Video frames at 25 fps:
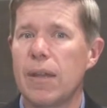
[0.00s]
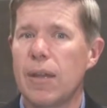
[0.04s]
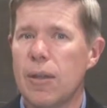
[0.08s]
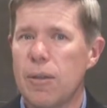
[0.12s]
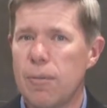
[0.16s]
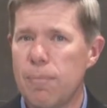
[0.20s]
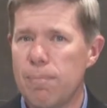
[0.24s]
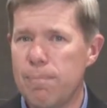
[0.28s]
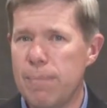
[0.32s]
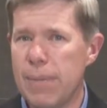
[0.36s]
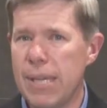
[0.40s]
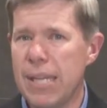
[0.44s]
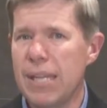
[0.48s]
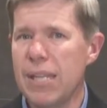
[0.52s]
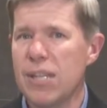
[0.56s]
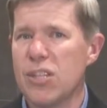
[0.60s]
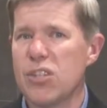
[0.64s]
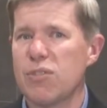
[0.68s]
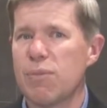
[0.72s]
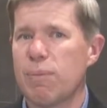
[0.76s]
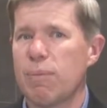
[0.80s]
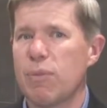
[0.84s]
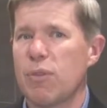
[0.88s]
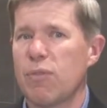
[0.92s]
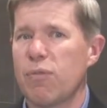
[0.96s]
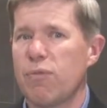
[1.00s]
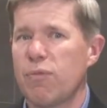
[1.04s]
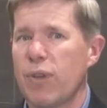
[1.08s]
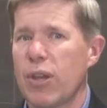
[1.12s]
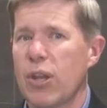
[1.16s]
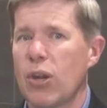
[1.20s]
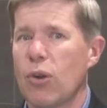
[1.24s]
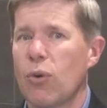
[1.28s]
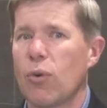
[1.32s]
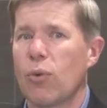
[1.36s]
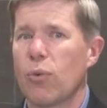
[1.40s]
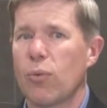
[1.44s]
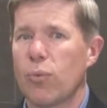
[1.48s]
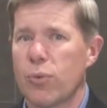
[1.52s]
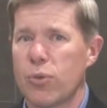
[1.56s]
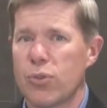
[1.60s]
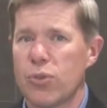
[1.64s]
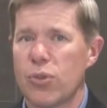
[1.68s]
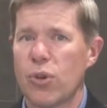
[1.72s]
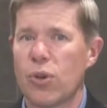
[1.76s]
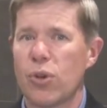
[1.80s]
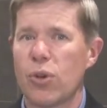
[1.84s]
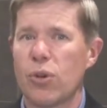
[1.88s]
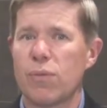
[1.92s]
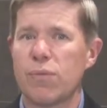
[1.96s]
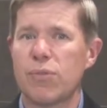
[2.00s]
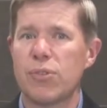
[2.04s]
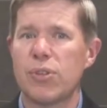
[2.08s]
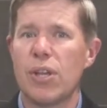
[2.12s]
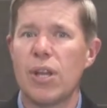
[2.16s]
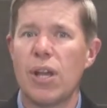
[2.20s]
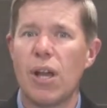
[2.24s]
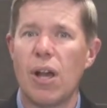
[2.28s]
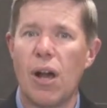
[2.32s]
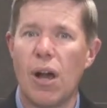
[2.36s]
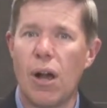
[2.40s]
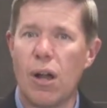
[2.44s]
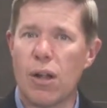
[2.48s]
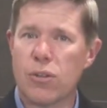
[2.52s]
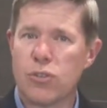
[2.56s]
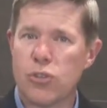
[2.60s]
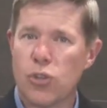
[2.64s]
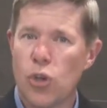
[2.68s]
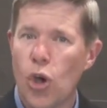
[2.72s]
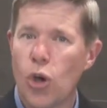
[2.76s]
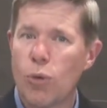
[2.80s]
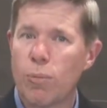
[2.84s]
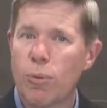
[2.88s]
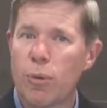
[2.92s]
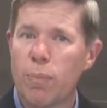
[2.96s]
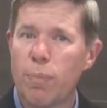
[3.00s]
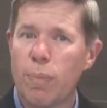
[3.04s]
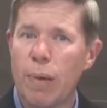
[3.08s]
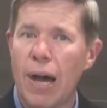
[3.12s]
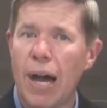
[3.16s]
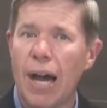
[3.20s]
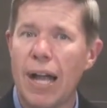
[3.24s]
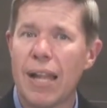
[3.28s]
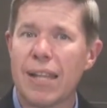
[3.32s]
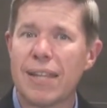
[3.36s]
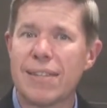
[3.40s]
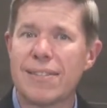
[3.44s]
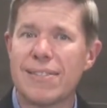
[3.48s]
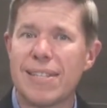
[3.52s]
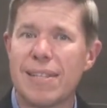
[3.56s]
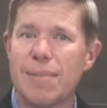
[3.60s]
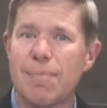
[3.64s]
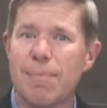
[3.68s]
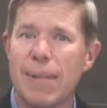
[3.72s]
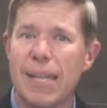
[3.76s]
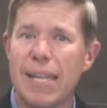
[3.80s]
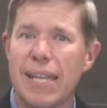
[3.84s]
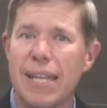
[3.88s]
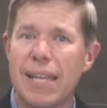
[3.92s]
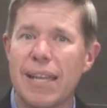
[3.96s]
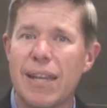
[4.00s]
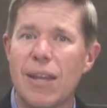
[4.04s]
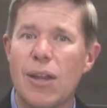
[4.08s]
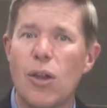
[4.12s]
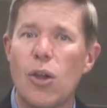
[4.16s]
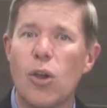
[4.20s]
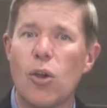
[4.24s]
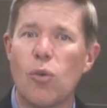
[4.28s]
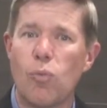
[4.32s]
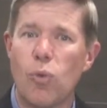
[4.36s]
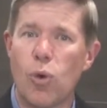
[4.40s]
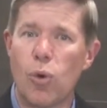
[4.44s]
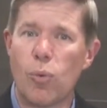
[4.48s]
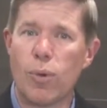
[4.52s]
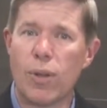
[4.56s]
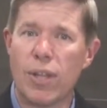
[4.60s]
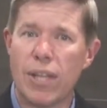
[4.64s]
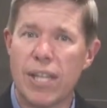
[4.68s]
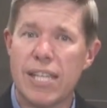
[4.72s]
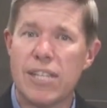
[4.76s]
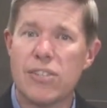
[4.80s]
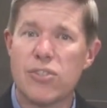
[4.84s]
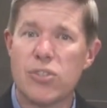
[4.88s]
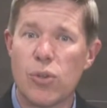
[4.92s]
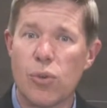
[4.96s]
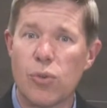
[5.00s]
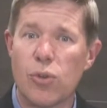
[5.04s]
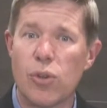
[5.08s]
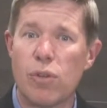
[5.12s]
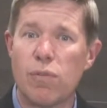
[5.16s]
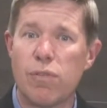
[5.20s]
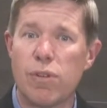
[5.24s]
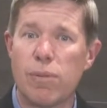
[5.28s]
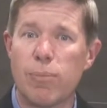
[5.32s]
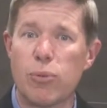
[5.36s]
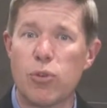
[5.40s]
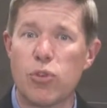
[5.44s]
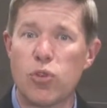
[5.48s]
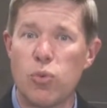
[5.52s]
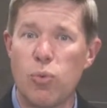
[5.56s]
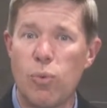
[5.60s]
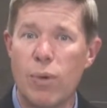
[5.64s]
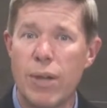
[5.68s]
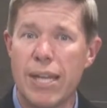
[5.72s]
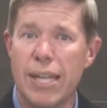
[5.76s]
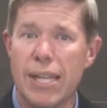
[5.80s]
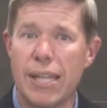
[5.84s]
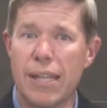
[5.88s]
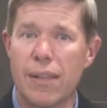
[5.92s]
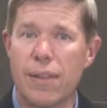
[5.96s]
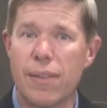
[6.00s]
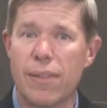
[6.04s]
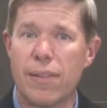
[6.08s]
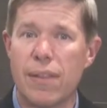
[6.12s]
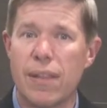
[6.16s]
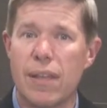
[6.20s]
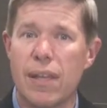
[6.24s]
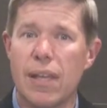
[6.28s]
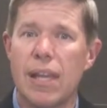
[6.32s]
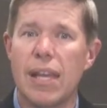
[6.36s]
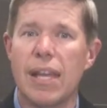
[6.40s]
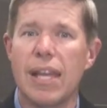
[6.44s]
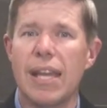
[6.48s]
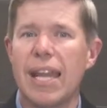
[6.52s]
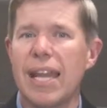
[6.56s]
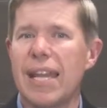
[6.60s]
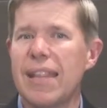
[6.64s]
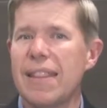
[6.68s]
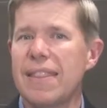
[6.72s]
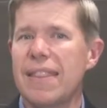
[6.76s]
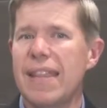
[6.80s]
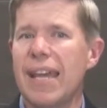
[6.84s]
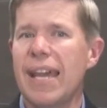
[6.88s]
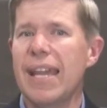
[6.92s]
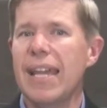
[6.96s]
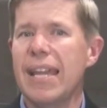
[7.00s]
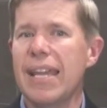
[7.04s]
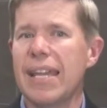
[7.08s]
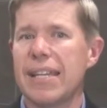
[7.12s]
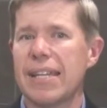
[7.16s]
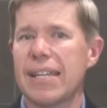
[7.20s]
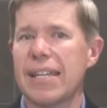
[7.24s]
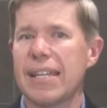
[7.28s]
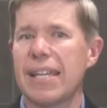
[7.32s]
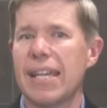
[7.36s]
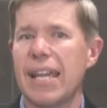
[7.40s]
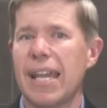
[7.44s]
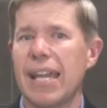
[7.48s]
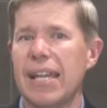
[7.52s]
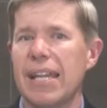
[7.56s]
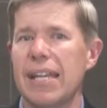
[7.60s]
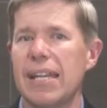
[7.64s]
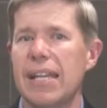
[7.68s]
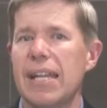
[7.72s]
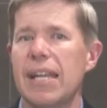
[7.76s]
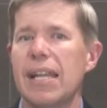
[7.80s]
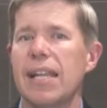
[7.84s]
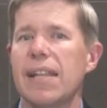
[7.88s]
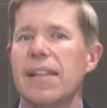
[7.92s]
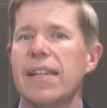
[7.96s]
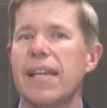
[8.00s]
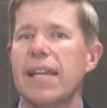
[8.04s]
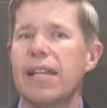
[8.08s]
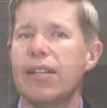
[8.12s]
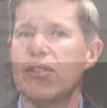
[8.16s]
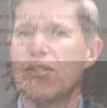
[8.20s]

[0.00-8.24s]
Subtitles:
Minutes from the Federal Reserve's October policy meeting were released on November 20th, and they indicated that